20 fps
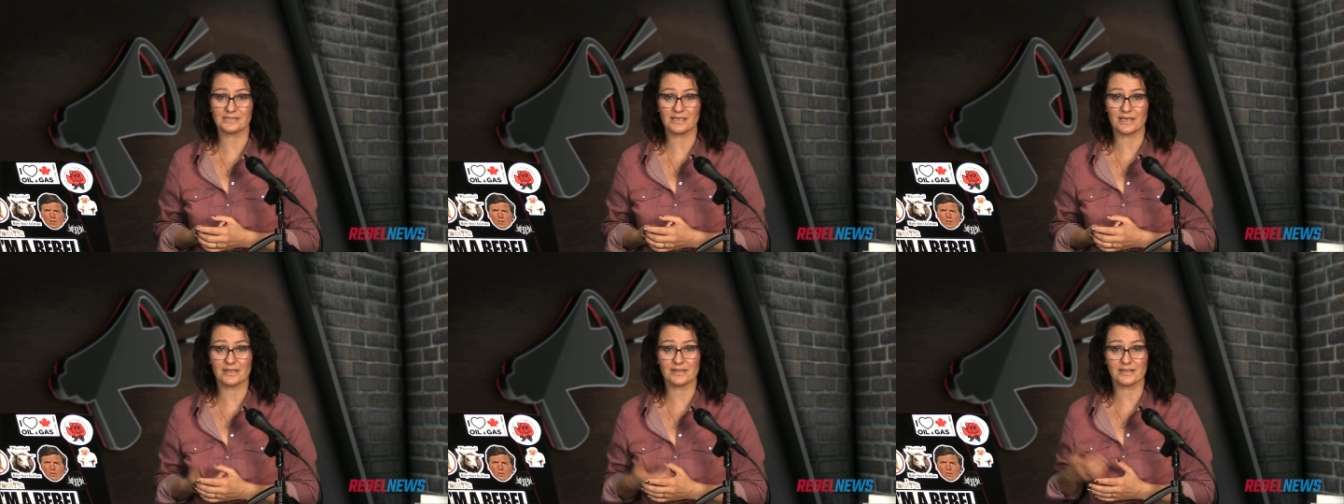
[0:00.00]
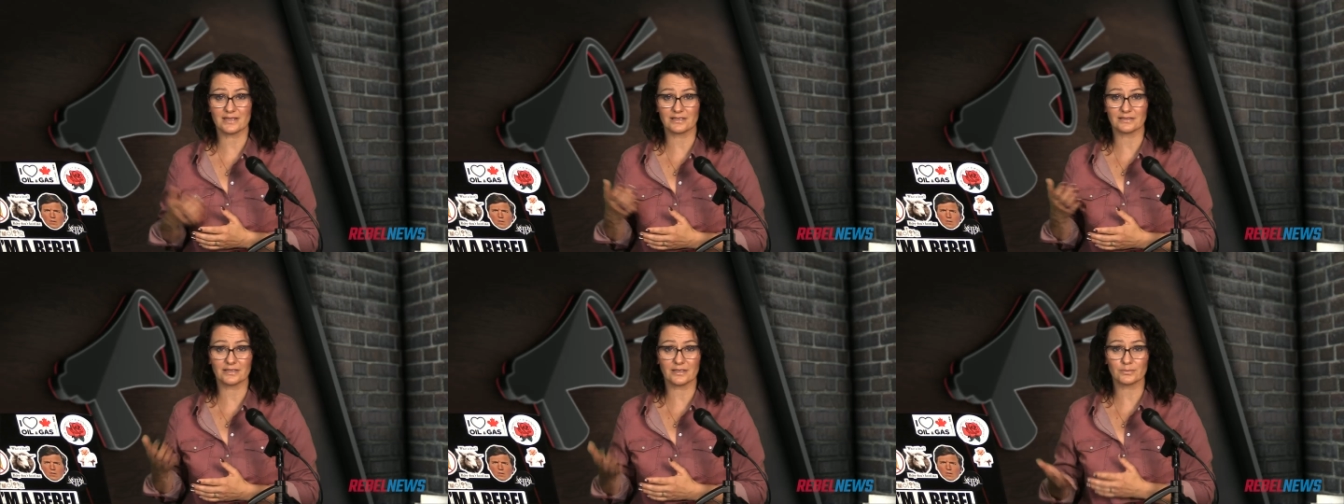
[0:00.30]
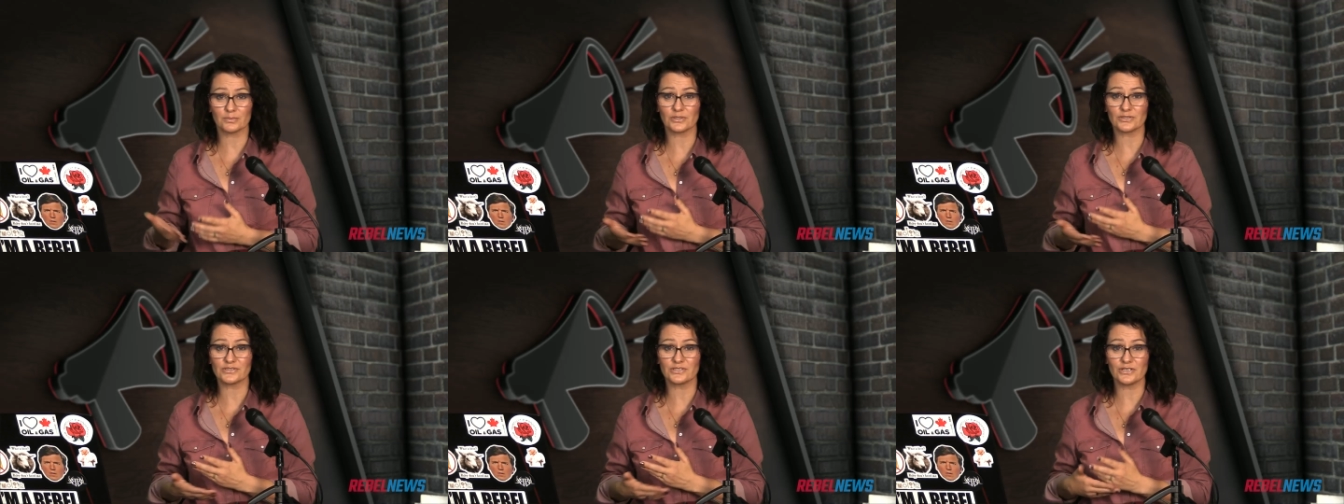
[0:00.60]
and the
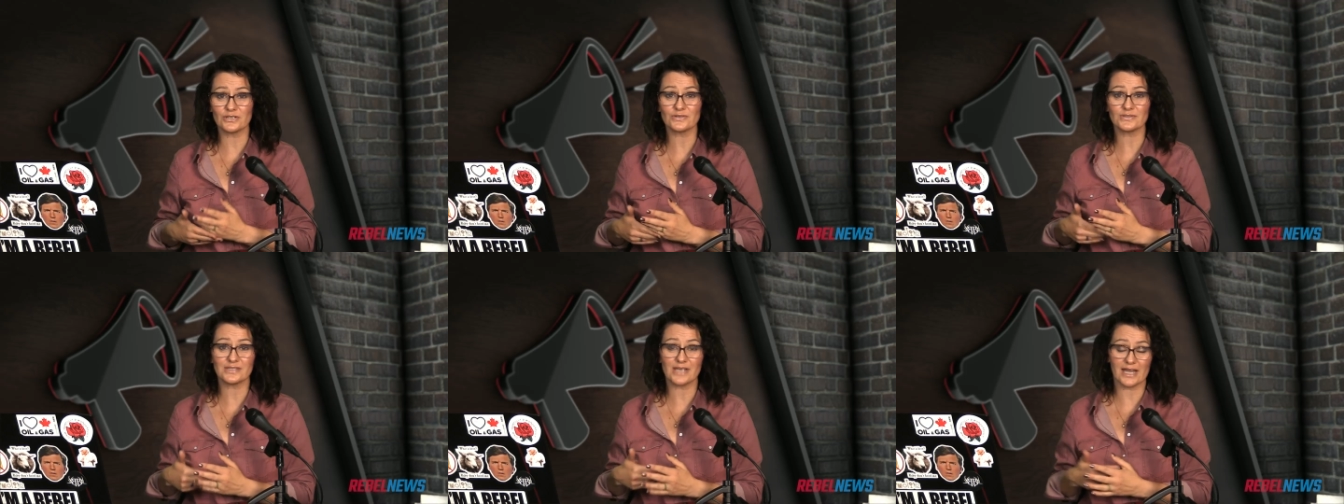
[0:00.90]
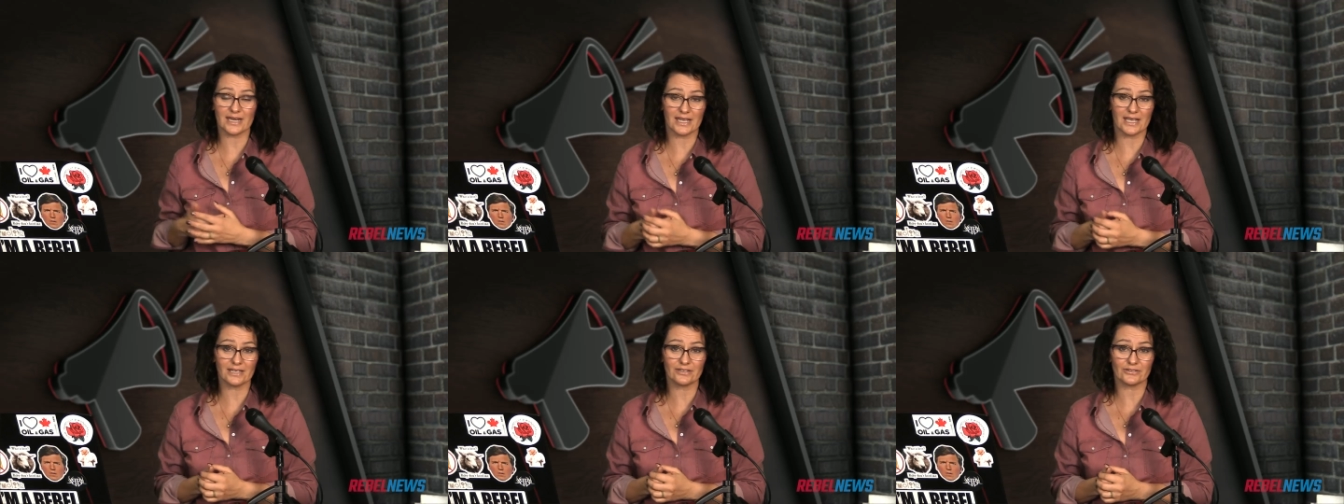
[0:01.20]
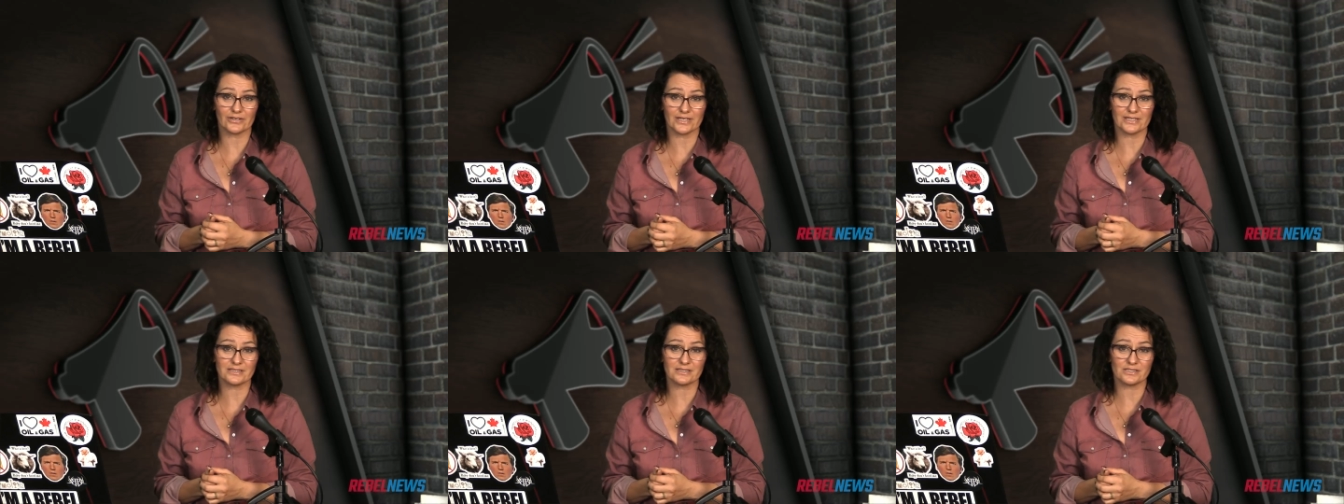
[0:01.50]
liberals use that
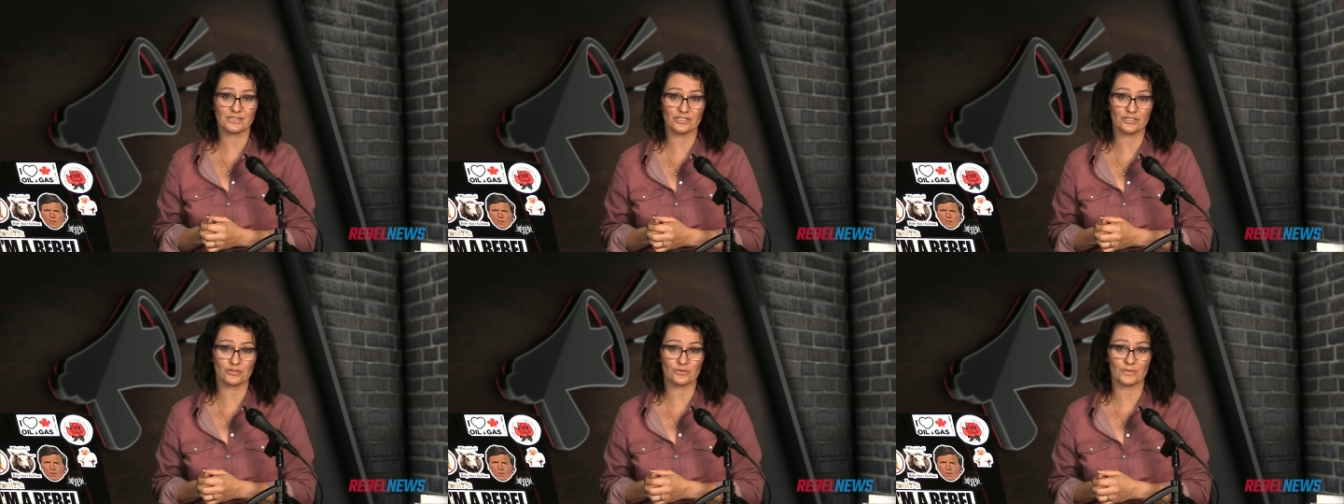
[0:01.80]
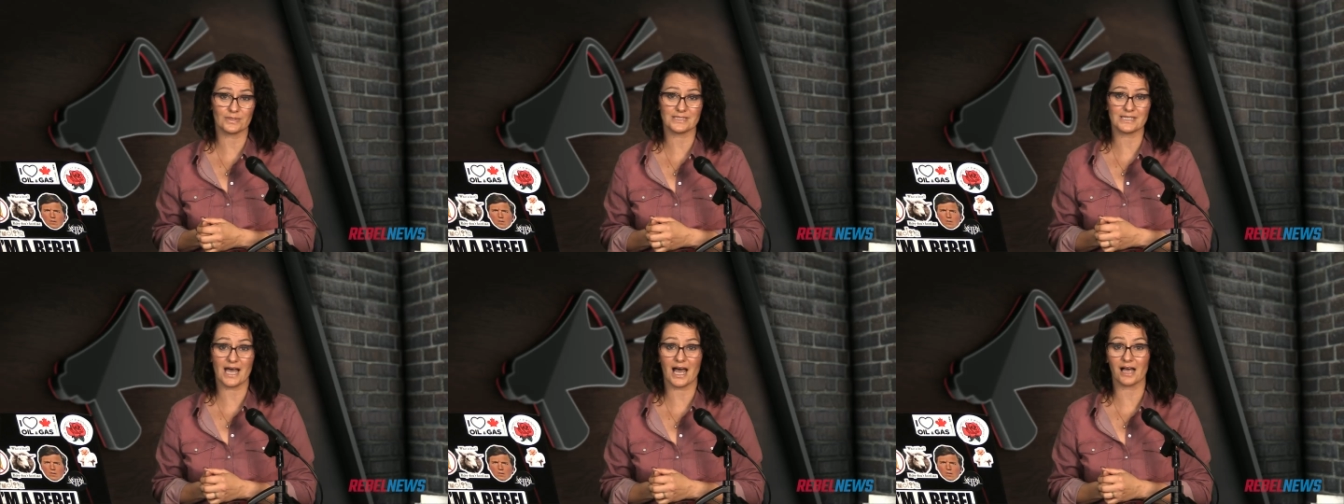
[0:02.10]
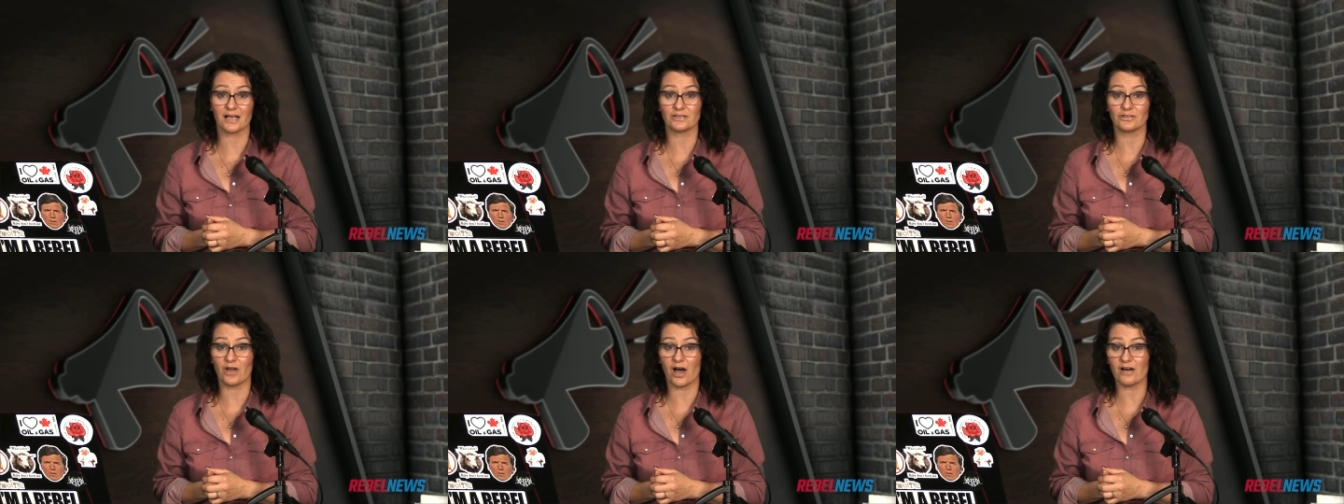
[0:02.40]
ignorance to
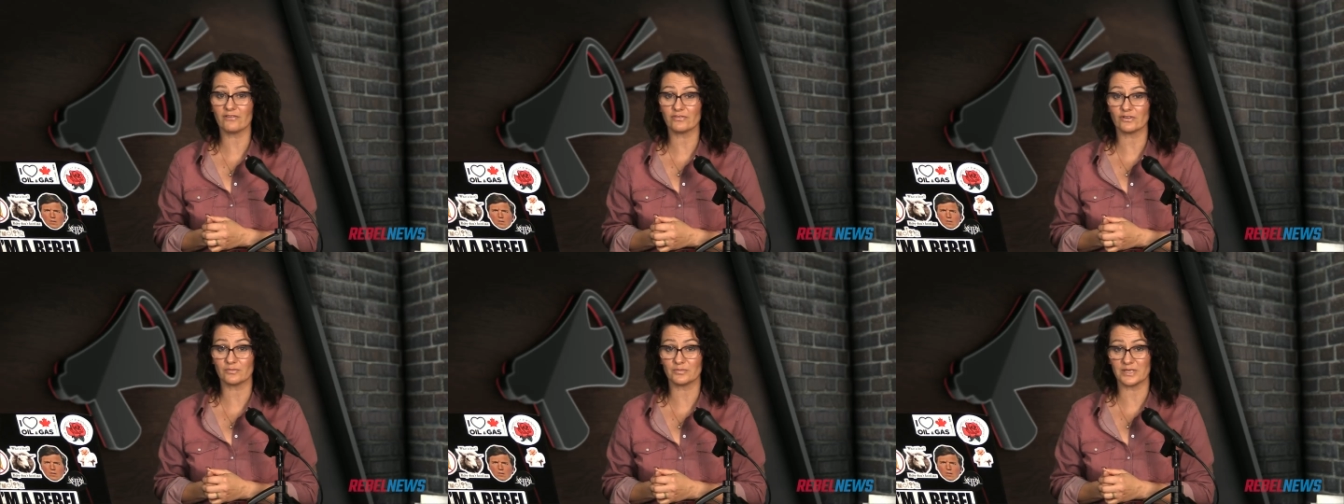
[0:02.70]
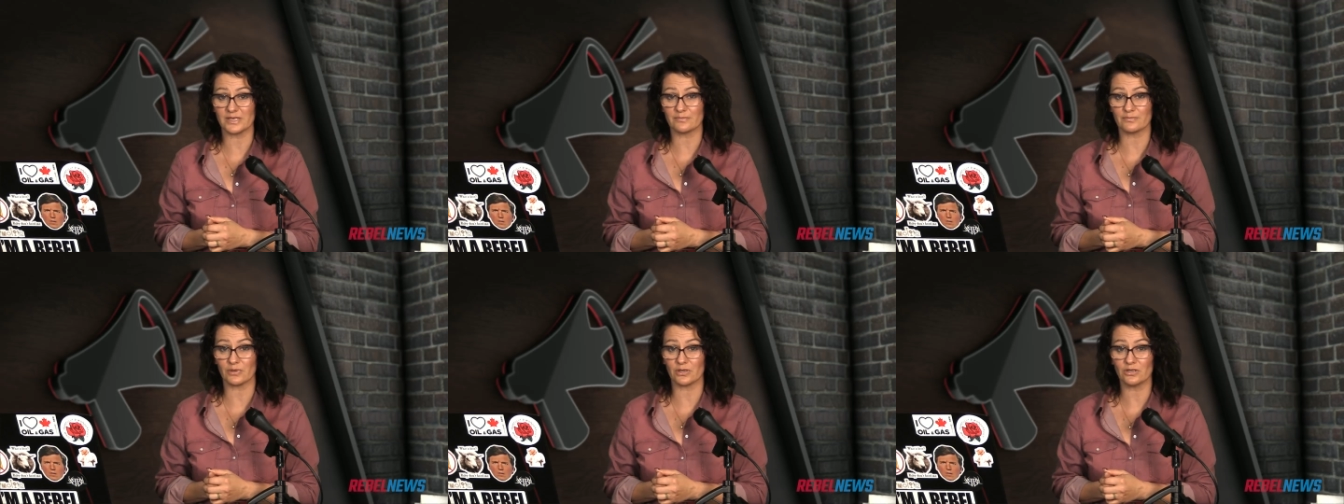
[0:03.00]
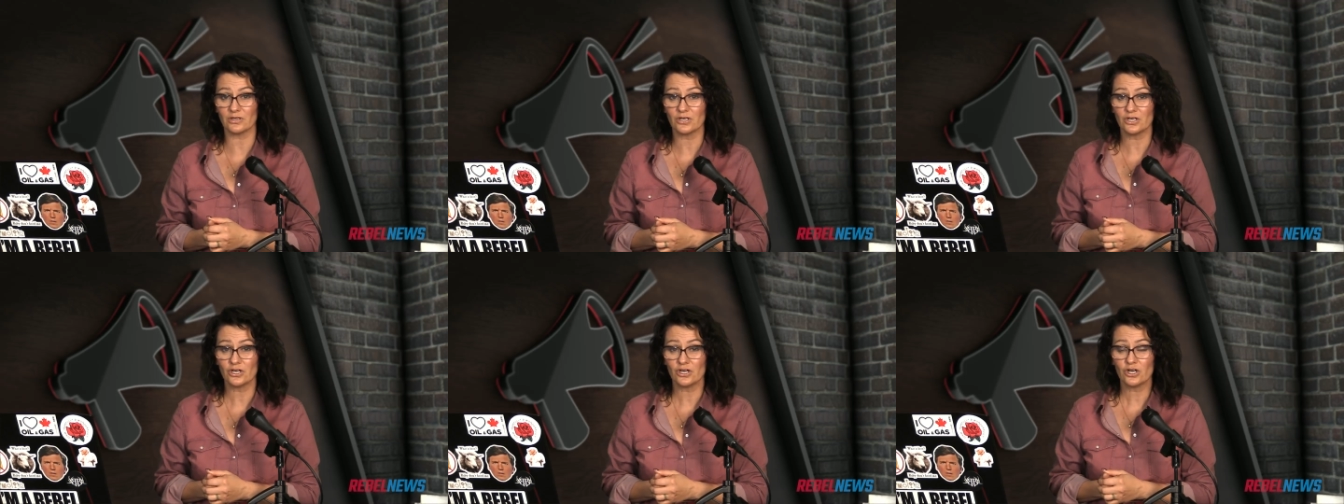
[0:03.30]
attack lawful people